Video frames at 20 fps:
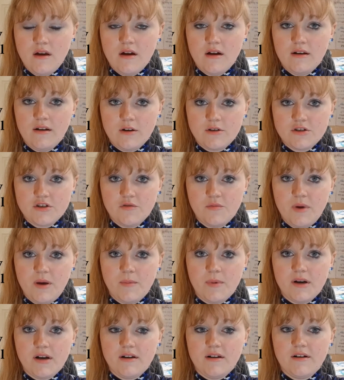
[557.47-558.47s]
Lots of
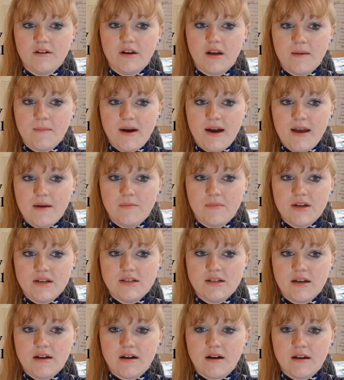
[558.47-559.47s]
people are learning about
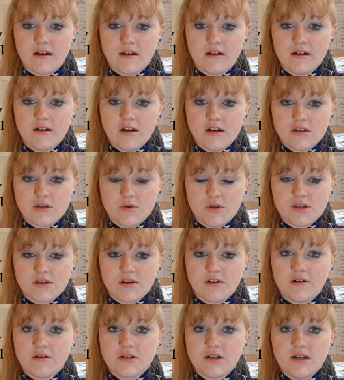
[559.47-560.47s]
MBTI, so it is a
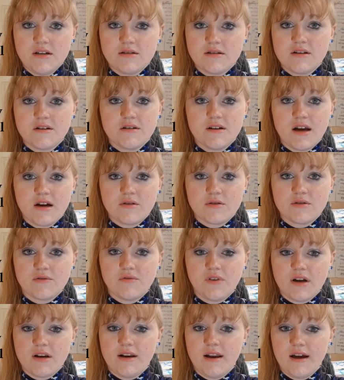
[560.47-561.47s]
lot easier now to
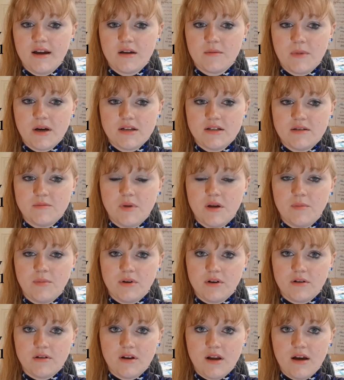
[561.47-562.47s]
find like-minded
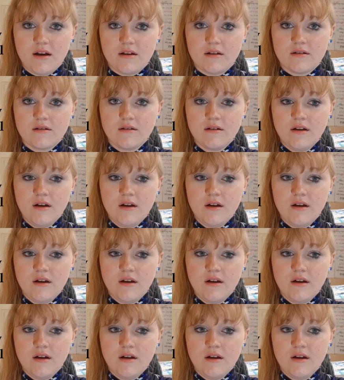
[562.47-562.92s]
people online.